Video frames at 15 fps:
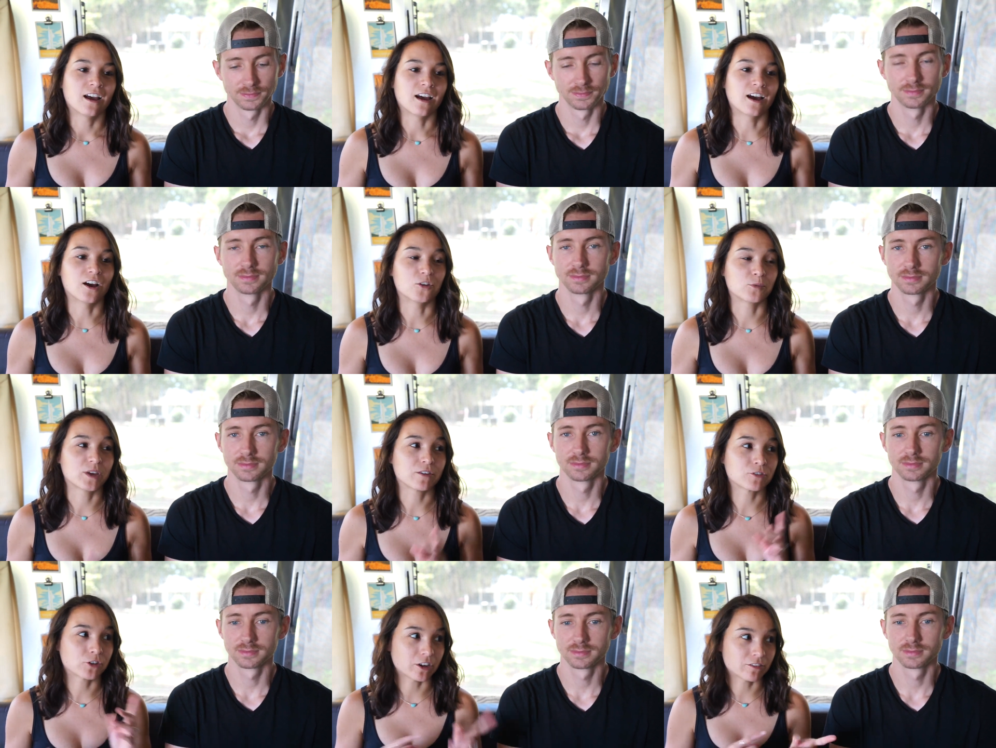Speaker 1: Uh, we
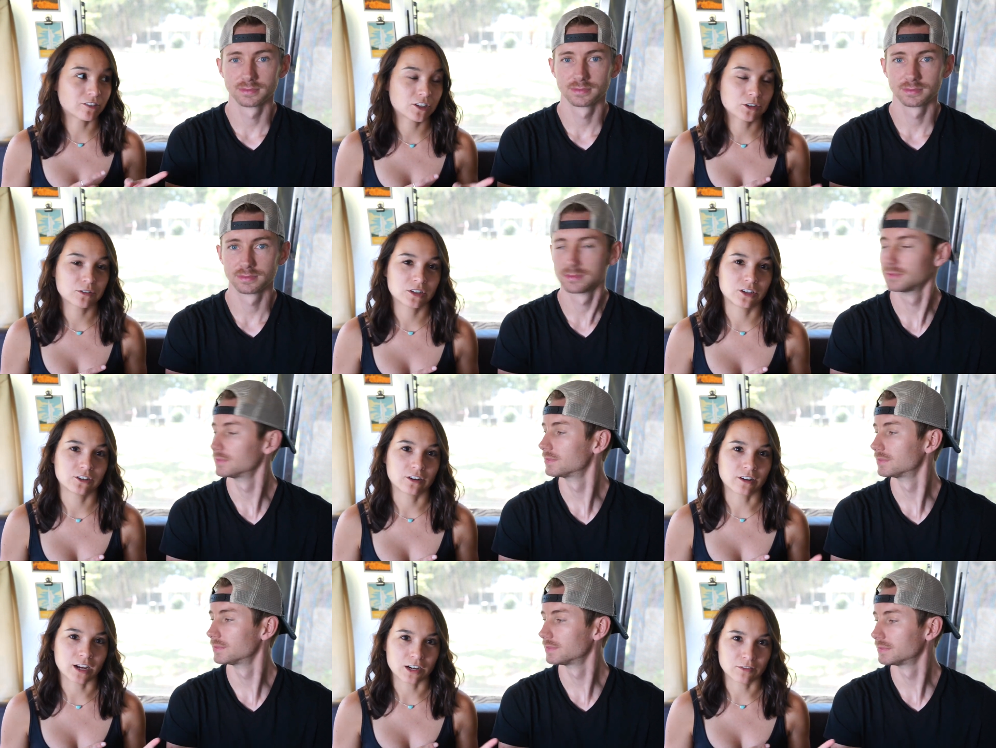have a great video
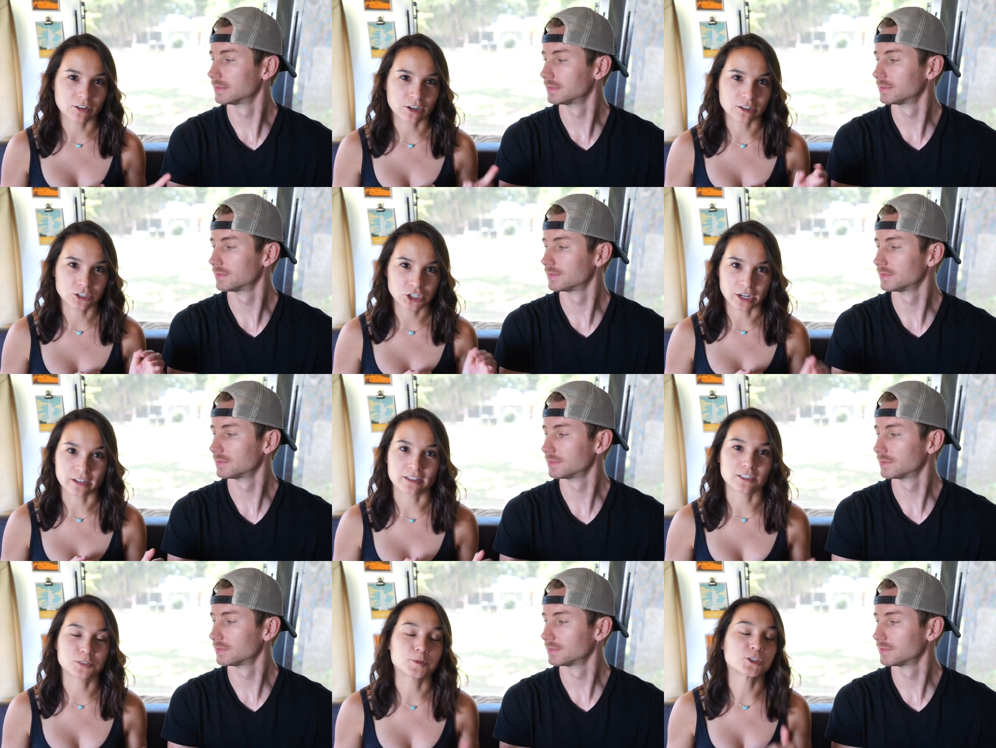here kind of on our
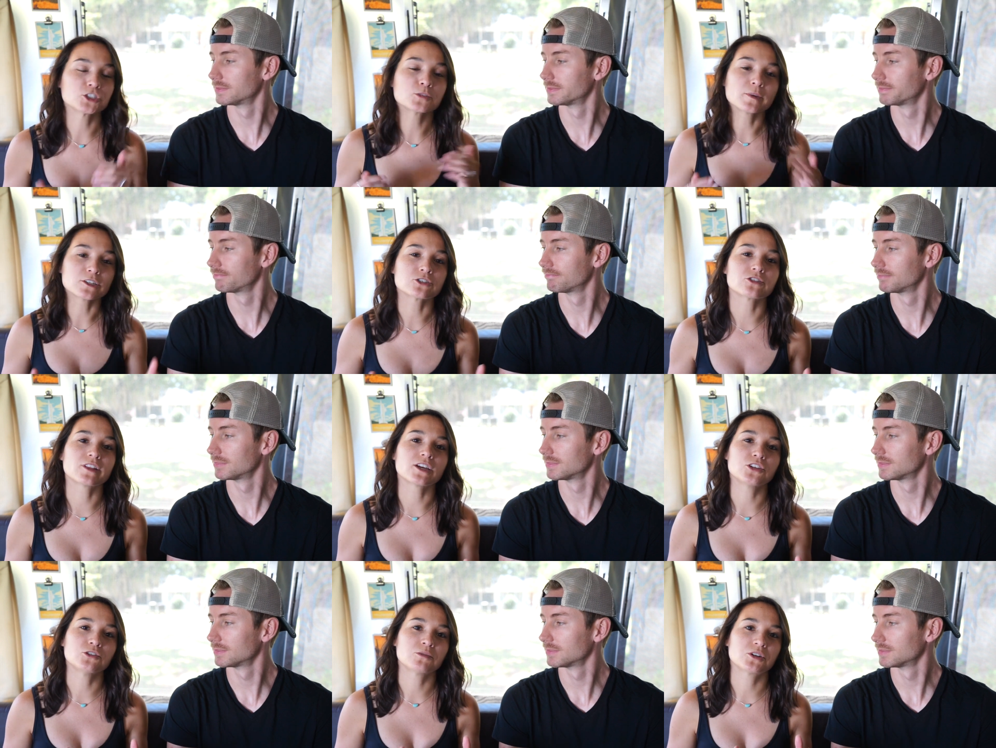checklist, but just make sure
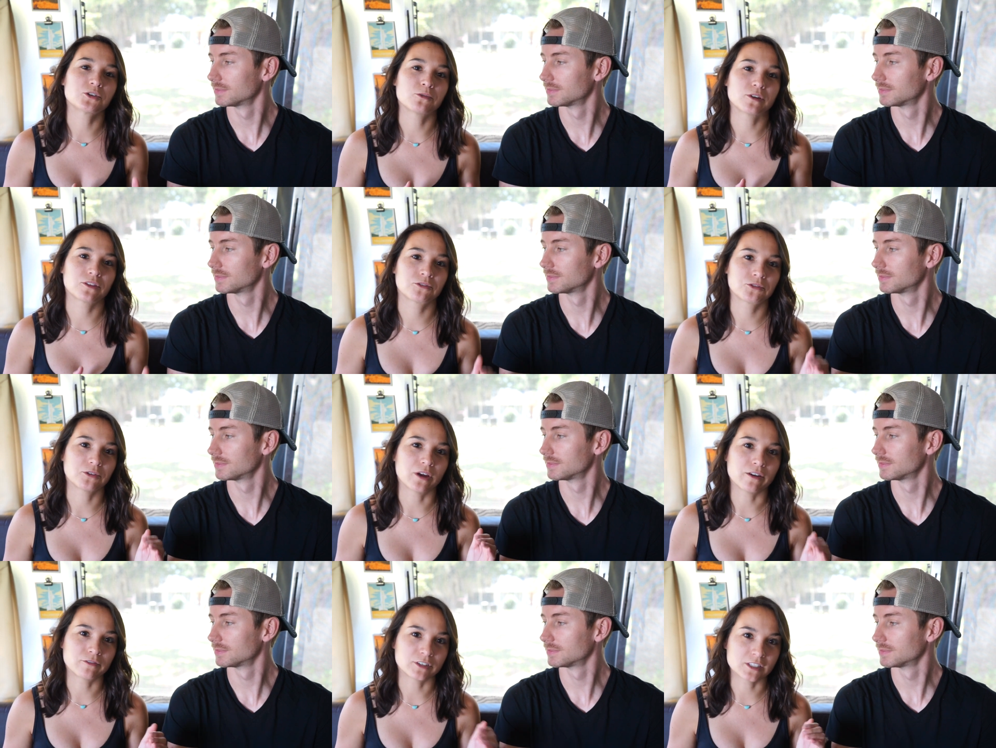that you are going through
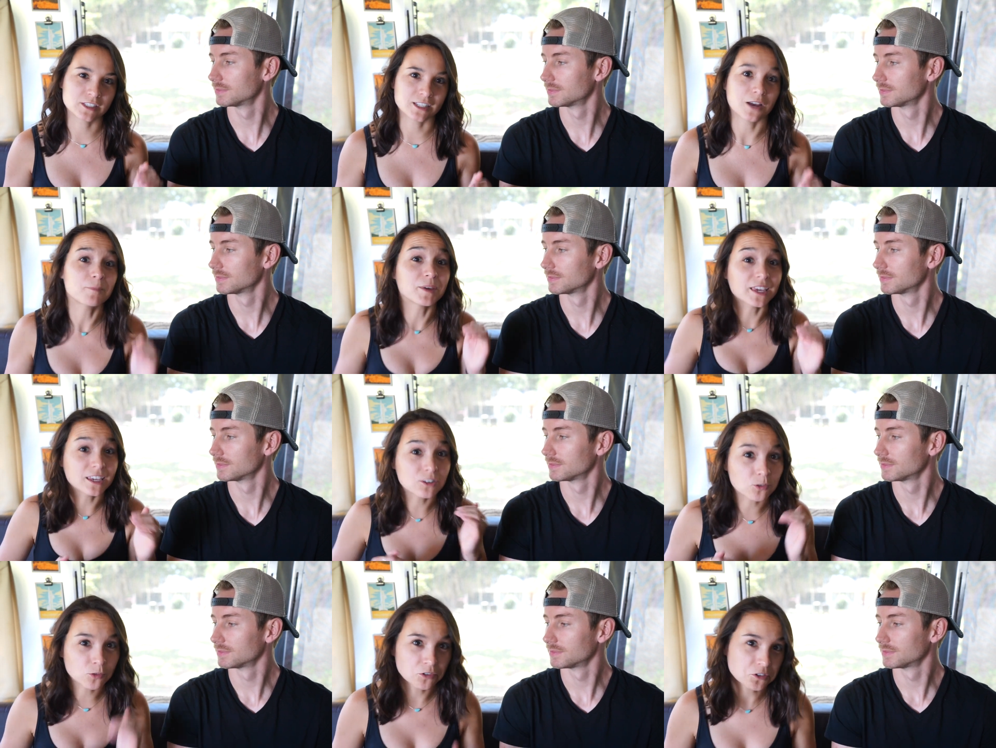every step
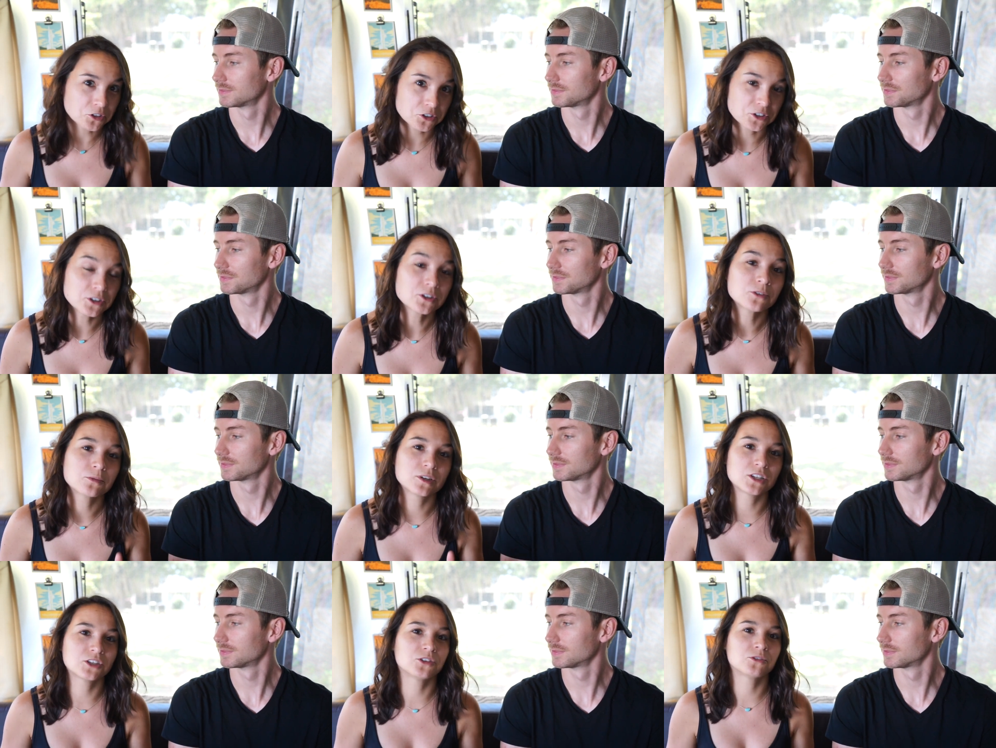in order
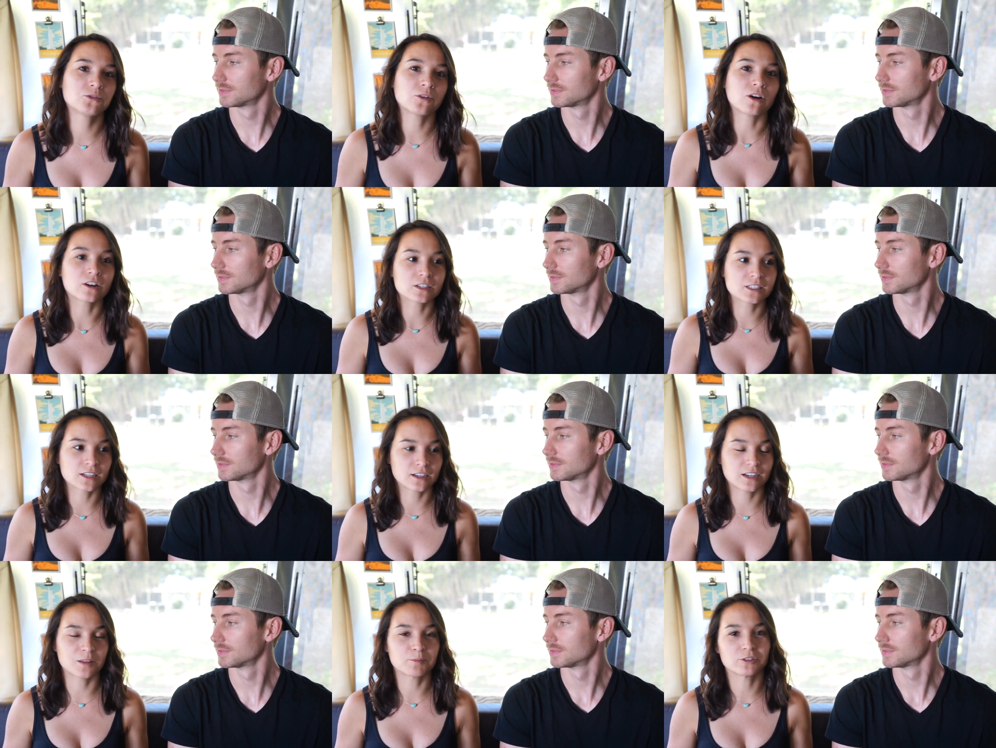when you are
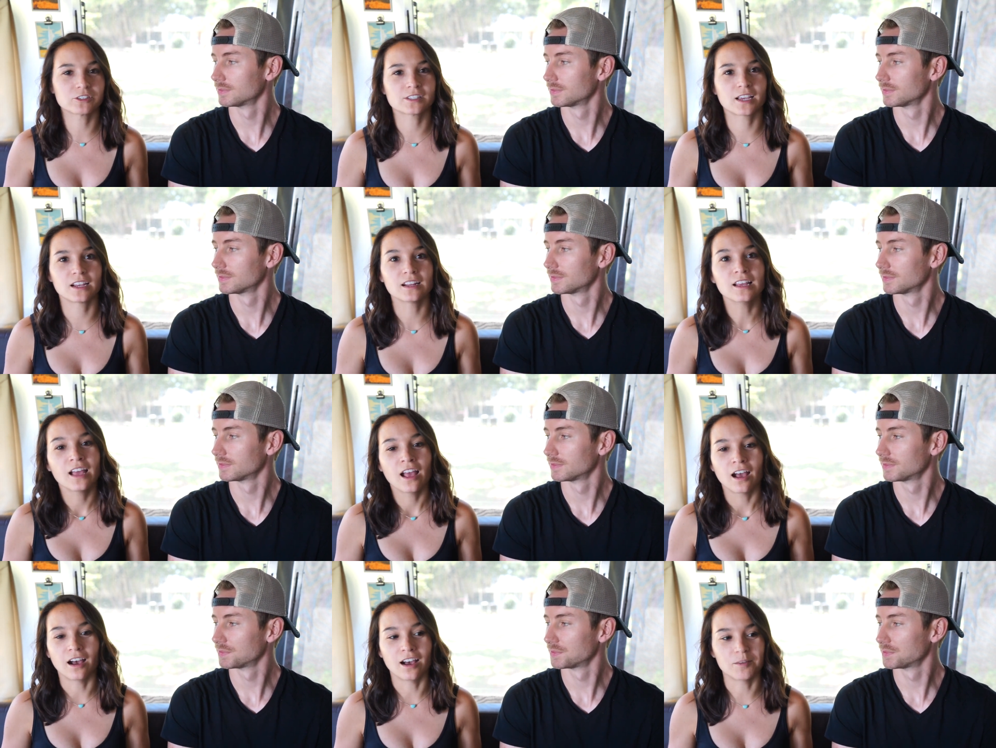setting up your site,
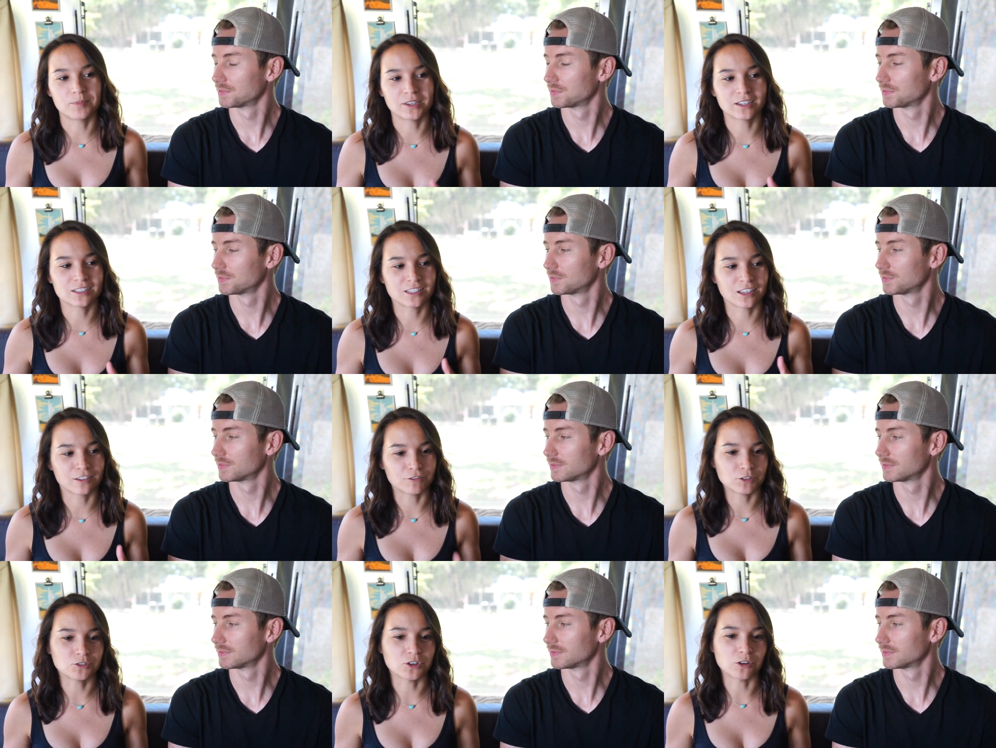uh, because
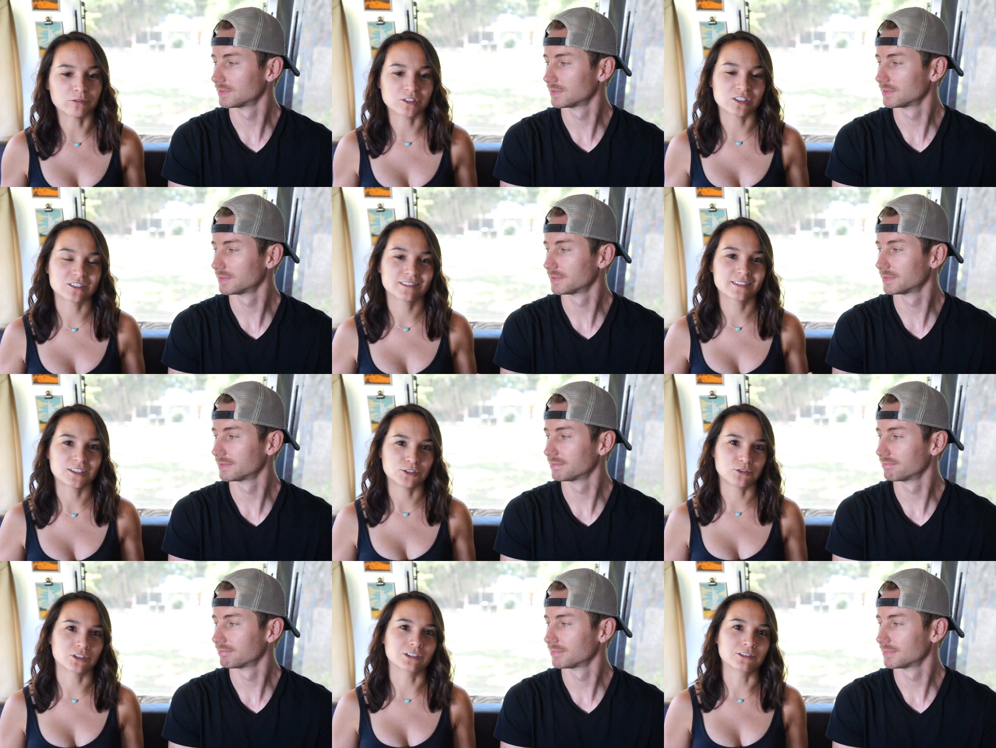if you don't,
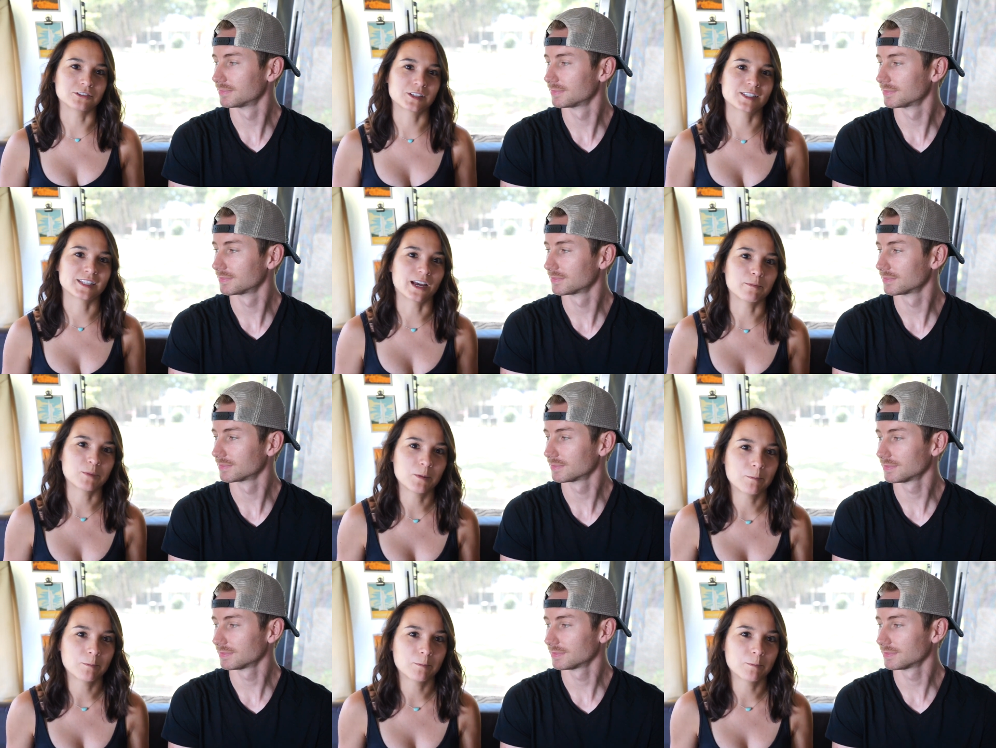you could lose a step.